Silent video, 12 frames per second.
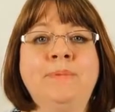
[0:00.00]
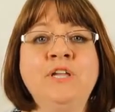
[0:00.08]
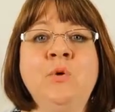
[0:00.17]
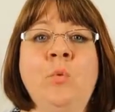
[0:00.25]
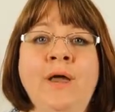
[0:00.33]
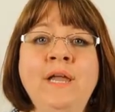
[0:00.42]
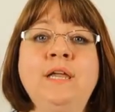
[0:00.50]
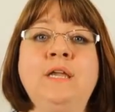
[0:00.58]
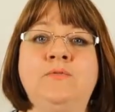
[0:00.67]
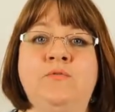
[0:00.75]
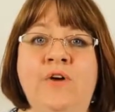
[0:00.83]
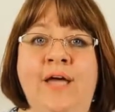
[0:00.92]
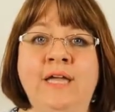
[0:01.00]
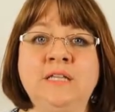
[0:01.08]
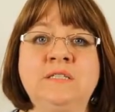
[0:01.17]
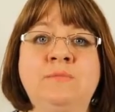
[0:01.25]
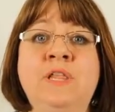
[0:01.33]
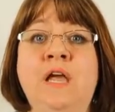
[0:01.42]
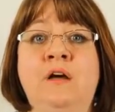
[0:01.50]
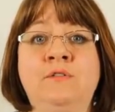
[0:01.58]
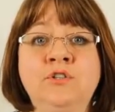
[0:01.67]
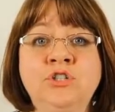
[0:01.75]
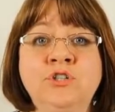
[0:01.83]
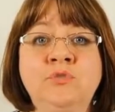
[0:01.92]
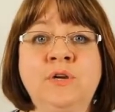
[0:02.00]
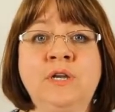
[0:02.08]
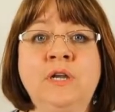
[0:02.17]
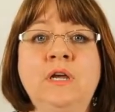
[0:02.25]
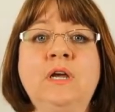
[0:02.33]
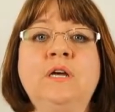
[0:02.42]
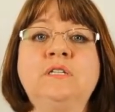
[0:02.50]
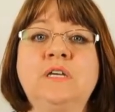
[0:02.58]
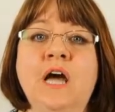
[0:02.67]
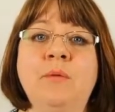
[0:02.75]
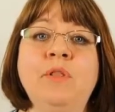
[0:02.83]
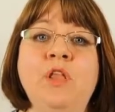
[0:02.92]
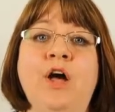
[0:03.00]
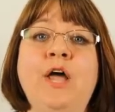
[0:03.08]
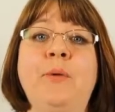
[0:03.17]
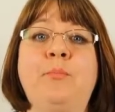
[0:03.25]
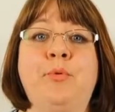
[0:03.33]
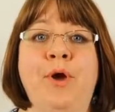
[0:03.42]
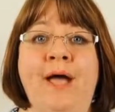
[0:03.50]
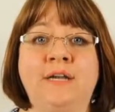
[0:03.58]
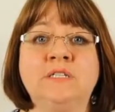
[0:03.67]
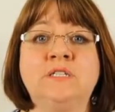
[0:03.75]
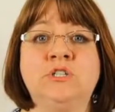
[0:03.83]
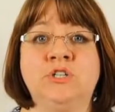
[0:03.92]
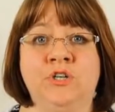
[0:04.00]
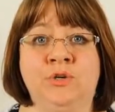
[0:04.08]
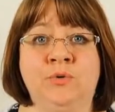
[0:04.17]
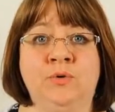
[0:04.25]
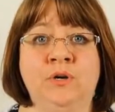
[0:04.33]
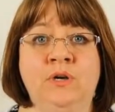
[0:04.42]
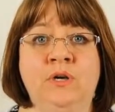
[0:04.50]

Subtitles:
But you want to invite some of the other children to come along and practice too.